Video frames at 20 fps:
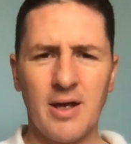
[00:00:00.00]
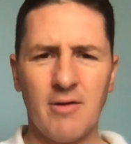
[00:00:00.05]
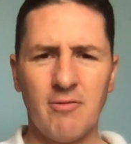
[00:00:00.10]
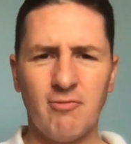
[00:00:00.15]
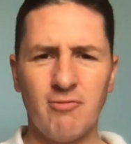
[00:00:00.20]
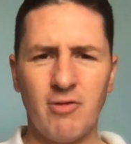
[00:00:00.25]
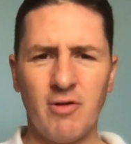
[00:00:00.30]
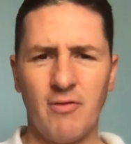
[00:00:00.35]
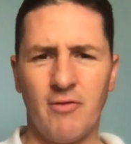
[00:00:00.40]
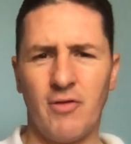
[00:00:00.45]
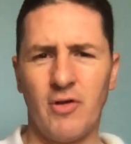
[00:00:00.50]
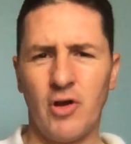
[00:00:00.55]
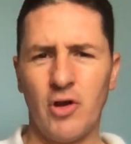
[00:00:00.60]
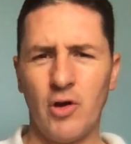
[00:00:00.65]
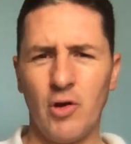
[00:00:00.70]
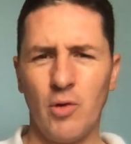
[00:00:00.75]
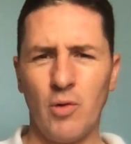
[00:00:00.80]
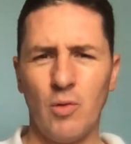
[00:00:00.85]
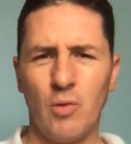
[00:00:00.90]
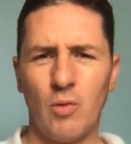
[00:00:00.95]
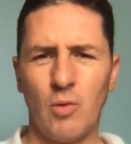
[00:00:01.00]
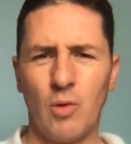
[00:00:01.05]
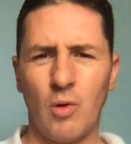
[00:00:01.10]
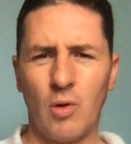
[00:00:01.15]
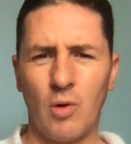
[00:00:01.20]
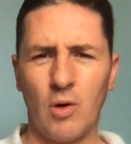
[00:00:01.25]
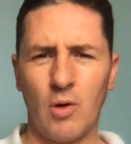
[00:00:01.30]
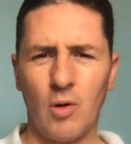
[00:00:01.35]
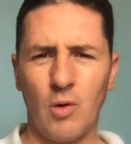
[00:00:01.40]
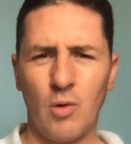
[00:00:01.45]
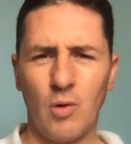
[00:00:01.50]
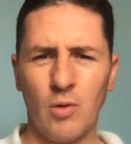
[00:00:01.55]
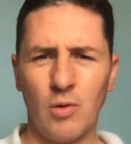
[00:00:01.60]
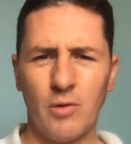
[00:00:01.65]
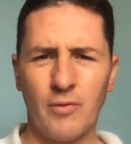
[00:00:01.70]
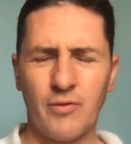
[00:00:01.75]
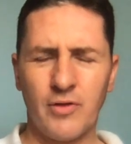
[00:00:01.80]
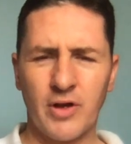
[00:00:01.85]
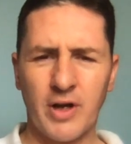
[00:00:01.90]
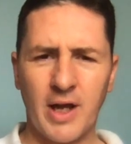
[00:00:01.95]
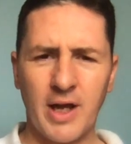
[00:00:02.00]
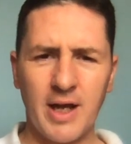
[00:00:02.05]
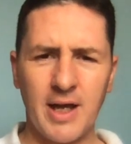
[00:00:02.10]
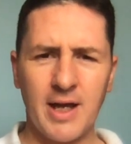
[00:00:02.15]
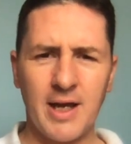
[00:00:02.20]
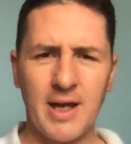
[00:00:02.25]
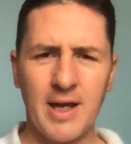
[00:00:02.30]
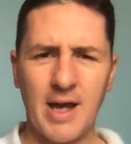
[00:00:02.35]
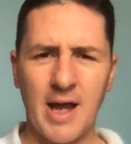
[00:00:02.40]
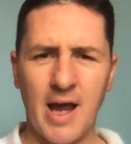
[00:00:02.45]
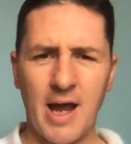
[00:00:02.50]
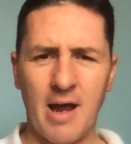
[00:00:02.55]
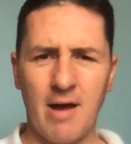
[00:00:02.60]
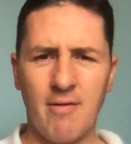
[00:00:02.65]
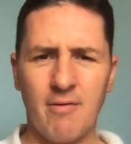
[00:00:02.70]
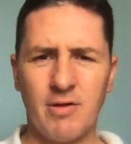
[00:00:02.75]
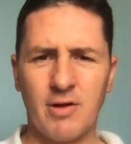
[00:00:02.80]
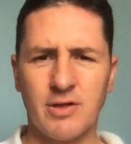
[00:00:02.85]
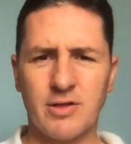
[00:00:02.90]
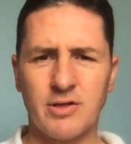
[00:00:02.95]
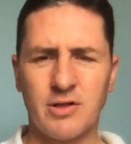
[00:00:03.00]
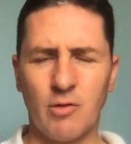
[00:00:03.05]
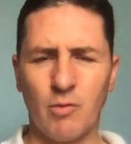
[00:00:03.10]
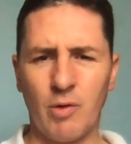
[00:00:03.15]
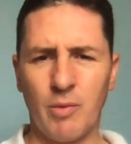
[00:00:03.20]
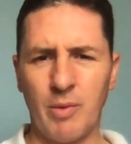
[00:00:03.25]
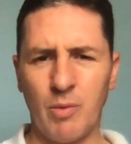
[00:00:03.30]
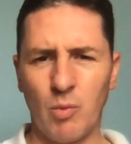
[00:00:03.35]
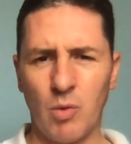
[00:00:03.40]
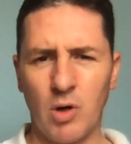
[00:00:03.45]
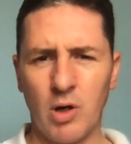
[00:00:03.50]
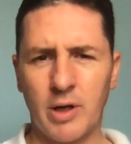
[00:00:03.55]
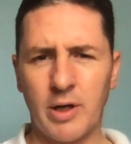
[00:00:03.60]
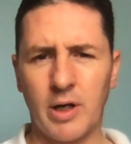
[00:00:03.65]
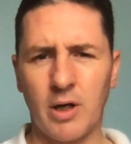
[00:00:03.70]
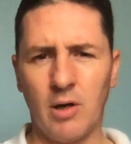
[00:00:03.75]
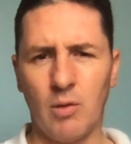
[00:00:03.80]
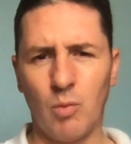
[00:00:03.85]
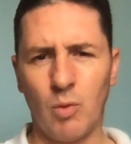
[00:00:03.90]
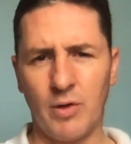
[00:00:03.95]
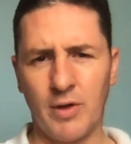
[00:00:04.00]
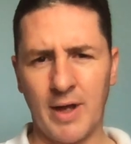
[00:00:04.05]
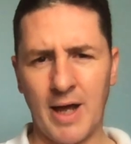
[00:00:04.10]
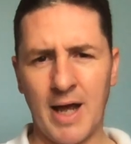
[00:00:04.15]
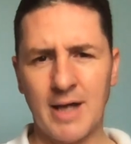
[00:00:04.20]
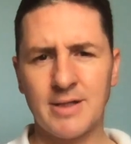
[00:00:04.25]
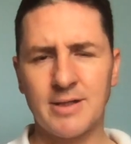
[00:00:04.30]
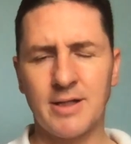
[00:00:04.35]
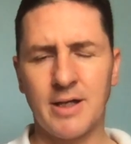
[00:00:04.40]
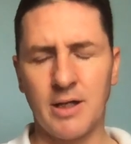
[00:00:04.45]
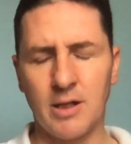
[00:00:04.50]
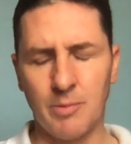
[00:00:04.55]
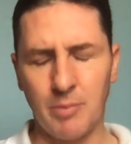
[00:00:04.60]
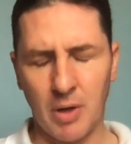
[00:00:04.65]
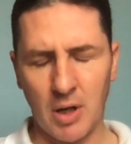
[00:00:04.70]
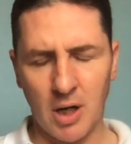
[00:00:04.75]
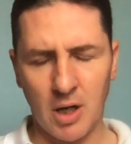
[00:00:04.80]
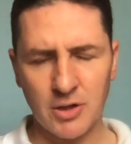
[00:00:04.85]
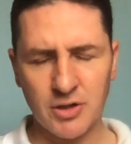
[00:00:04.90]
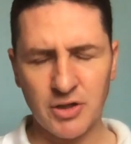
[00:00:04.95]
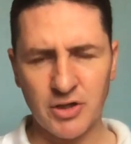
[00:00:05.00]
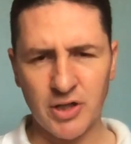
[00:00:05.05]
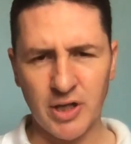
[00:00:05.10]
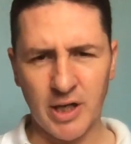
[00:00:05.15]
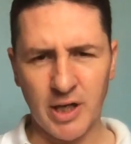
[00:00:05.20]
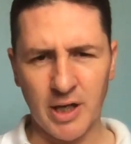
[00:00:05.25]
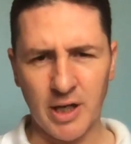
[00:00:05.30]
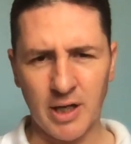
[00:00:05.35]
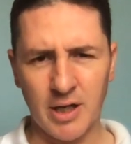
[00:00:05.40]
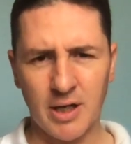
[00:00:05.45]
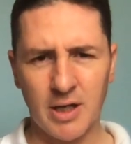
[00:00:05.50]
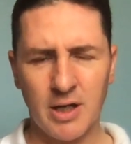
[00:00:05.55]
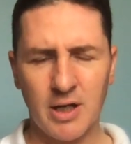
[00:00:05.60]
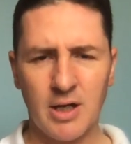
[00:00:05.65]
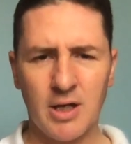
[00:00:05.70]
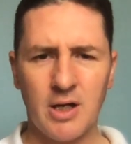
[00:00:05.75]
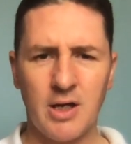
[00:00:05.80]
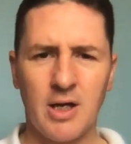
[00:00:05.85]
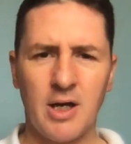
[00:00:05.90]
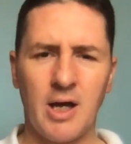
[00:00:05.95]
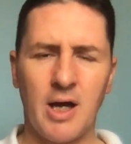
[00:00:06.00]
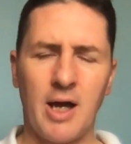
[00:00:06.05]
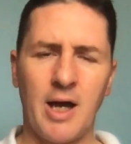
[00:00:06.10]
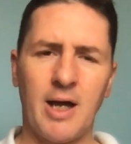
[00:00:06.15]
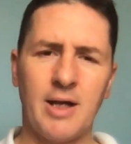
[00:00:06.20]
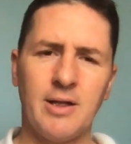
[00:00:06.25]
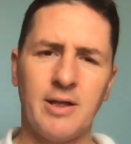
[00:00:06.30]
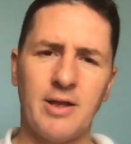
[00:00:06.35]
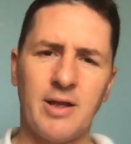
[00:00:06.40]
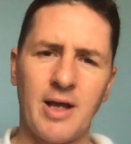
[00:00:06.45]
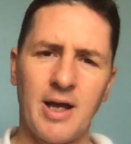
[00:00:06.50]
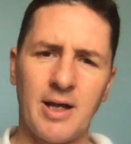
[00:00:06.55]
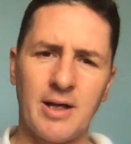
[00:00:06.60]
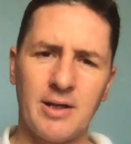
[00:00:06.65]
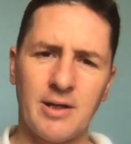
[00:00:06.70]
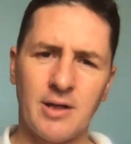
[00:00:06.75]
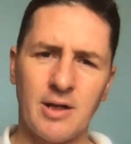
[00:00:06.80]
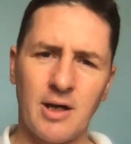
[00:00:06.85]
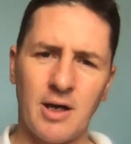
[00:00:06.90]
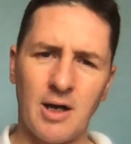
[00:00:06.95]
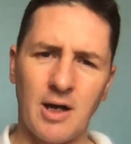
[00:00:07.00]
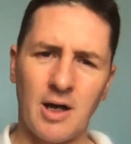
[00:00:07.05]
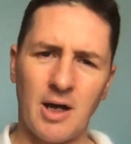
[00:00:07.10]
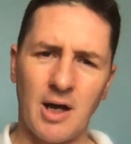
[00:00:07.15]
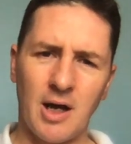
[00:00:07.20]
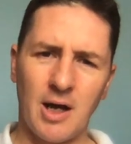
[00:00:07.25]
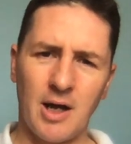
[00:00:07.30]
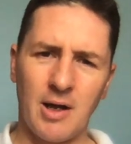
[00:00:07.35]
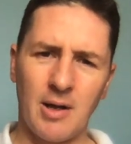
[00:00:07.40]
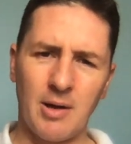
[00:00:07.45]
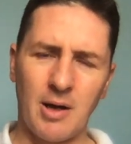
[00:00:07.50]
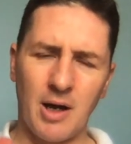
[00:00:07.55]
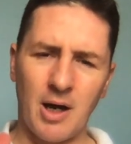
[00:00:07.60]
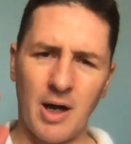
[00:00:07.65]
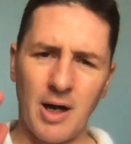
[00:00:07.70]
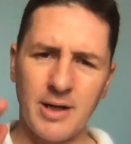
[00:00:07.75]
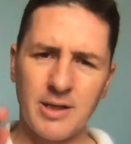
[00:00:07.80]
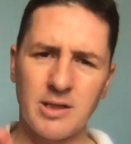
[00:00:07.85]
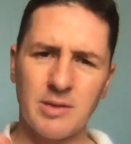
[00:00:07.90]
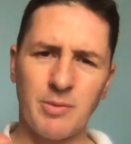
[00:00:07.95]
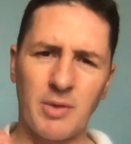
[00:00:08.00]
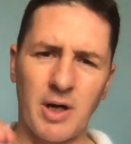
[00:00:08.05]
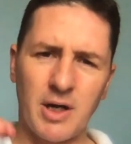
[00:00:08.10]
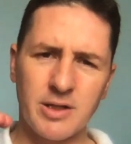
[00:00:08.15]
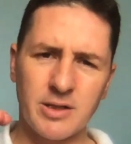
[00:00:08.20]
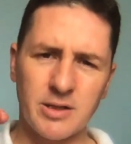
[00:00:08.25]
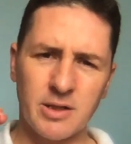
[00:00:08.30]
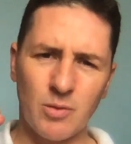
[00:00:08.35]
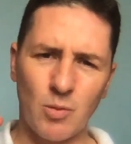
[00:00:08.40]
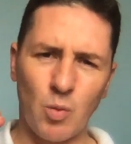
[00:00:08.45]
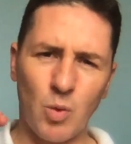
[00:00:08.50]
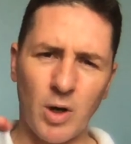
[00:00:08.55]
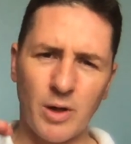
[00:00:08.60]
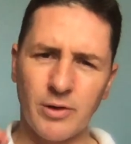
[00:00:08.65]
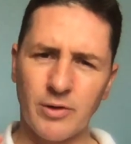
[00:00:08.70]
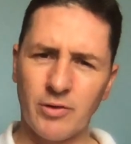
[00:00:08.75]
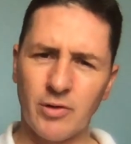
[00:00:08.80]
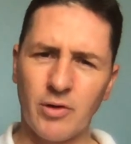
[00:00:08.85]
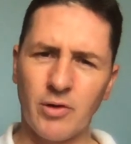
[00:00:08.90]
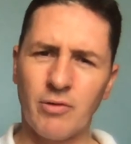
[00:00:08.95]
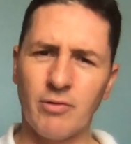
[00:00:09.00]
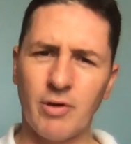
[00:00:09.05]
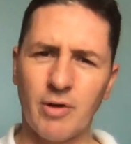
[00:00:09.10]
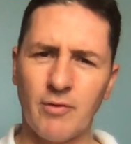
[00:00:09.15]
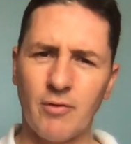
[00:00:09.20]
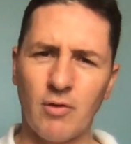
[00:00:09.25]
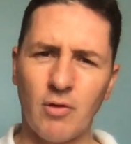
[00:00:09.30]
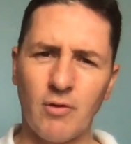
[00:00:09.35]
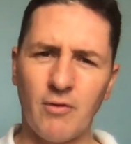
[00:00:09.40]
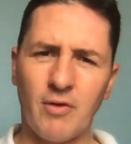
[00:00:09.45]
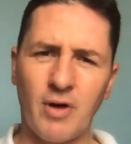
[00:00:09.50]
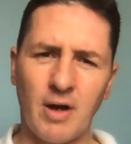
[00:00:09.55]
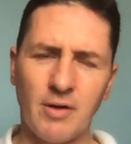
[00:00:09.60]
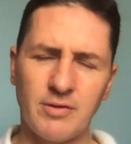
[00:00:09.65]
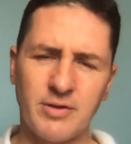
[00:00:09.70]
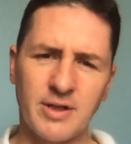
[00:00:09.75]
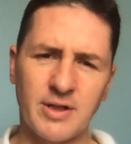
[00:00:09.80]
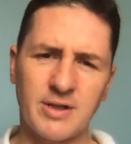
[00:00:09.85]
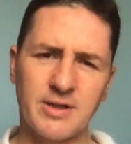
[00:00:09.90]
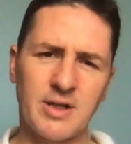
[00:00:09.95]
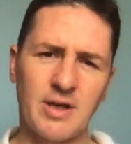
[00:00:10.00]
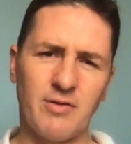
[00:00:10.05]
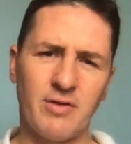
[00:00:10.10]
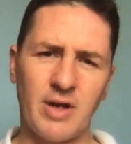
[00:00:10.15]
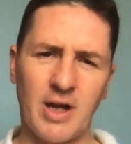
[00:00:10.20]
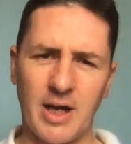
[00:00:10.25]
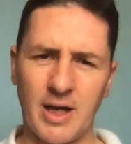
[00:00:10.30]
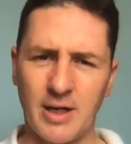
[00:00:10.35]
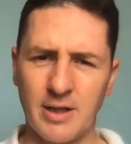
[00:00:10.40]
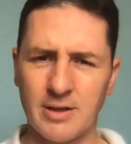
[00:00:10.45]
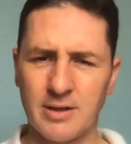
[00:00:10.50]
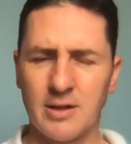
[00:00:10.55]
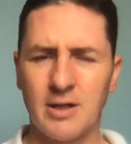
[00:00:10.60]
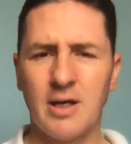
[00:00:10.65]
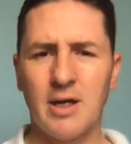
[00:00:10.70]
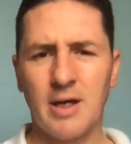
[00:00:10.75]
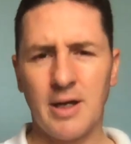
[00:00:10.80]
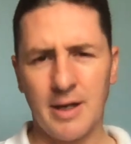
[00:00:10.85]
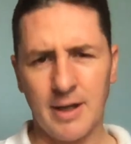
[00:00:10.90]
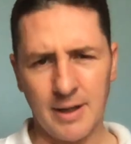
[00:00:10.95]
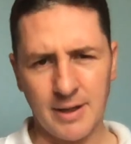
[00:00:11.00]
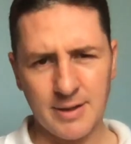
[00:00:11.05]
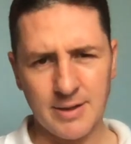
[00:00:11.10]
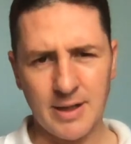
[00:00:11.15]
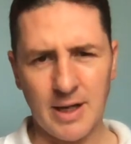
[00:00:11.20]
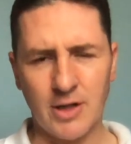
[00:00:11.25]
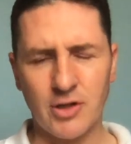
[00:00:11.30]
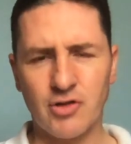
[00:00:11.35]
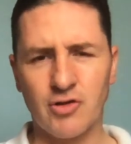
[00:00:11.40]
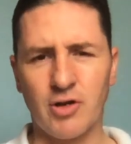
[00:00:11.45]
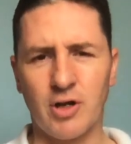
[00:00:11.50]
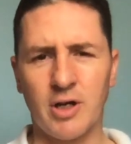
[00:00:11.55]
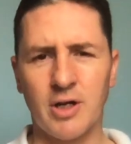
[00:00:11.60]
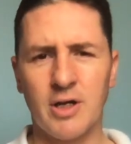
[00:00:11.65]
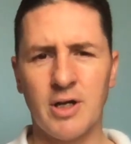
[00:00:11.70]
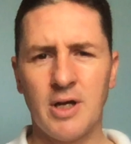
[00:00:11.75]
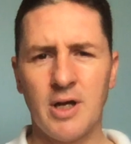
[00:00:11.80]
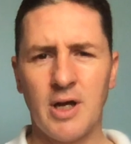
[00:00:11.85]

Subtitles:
review all of the key areas that we've been working on with Cassie in the past year, and then itemize them 1, 2, 3, 4, 5, 6, 7, 8, etc.